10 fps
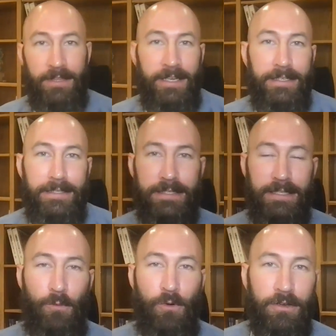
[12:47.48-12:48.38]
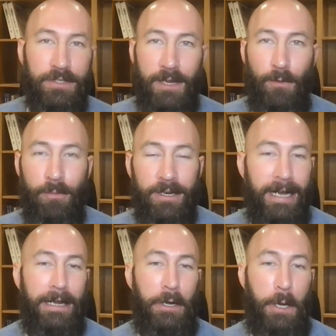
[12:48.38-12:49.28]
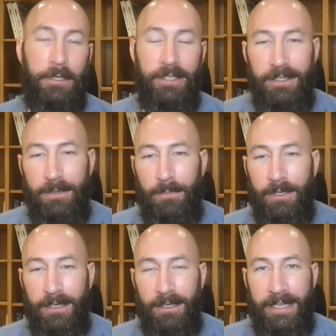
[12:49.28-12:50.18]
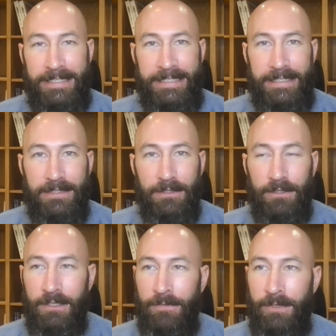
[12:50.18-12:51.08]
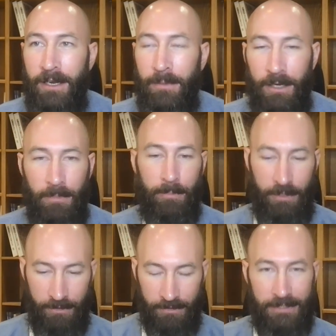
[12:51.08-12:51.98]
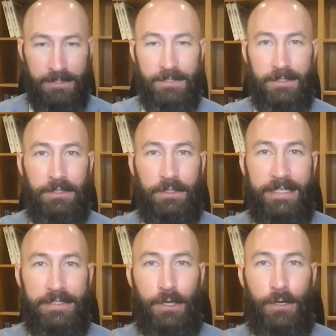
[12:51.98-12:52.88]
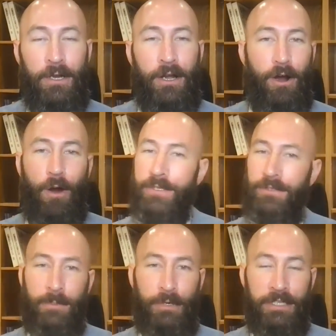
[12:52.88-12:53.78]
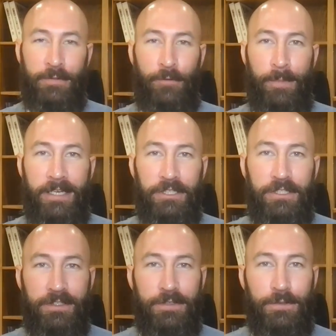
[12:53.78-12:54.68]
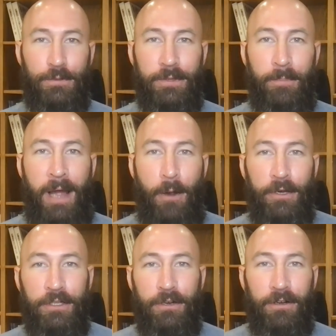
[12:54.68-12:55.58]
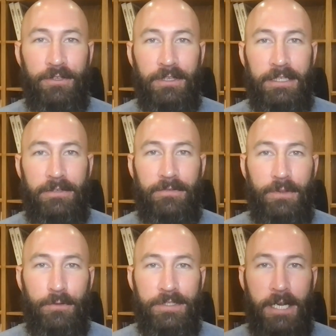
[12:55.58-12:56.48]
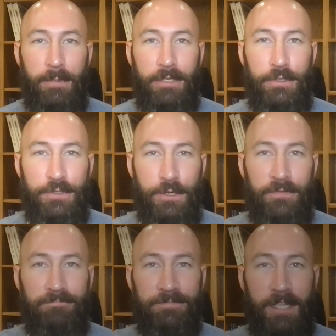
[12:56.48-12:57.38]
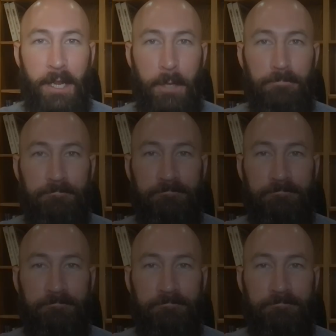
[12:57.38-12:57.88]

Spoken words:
of the head and stay warmer. I don't know. But that's it. So enough talk about my beard, and let's just let you guys go. Always trying to bring you information to empower y'all to live the retirement you deserve. Take care.